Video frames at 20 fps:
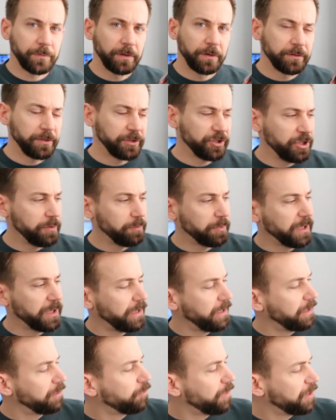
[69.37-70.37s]
The cheap
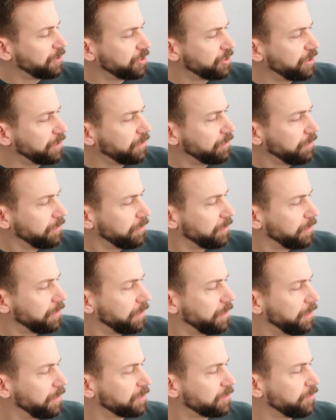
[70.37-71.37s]
kit in question
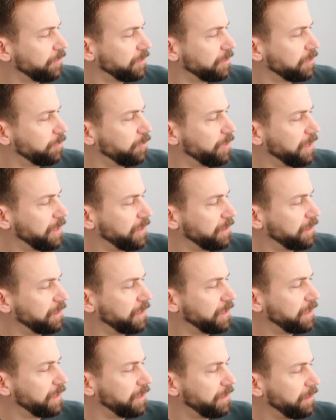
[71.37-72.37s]
is going to be
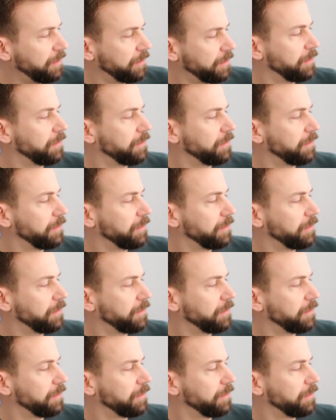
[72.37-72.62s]
the